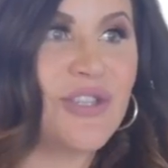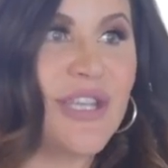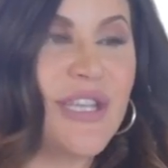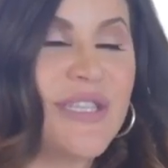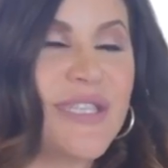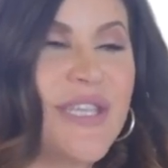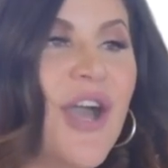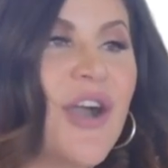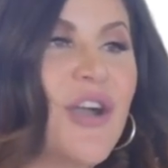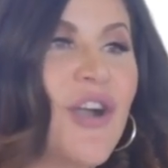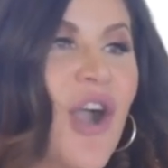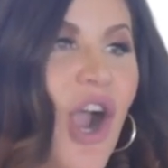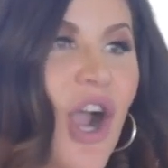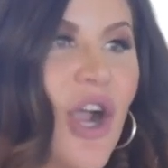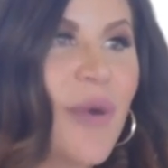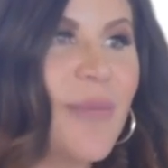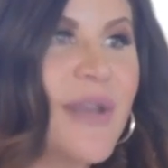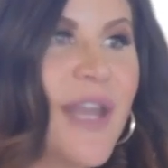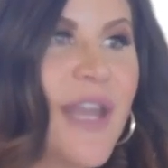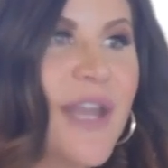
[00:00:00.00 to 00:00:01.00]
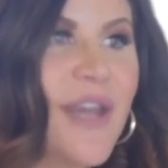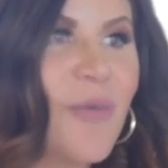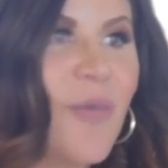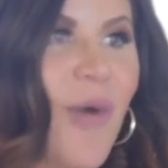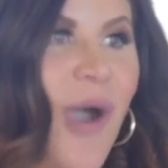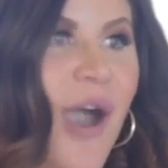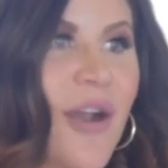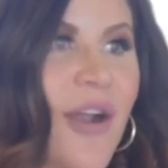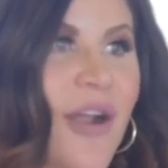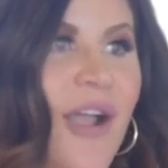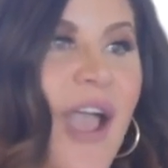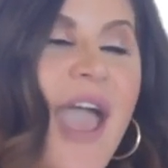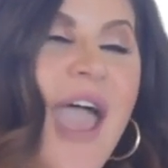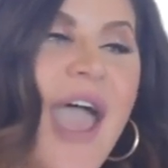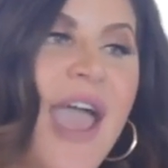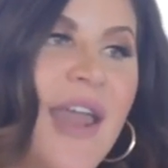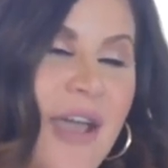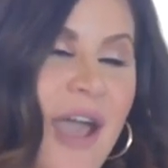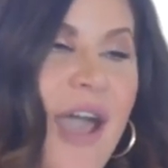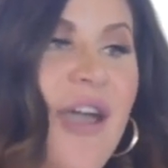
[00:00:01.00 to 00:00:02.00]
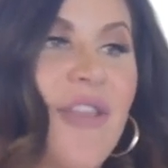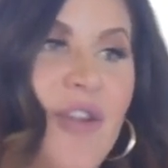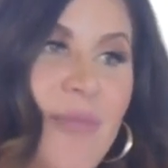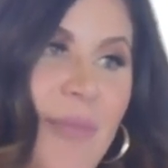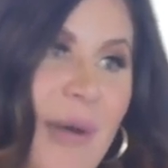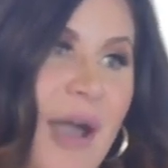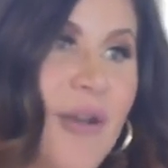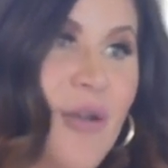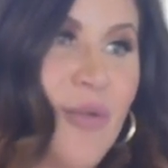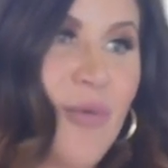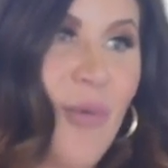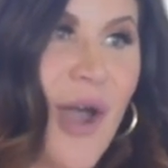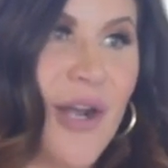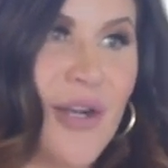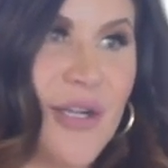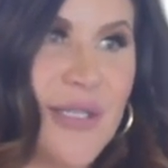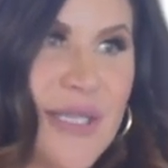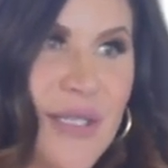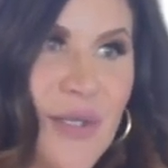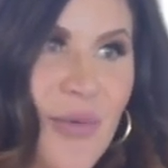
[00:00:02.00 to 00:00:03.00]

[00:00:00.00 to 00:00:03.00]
drinks, carbonated water, and other bottled waters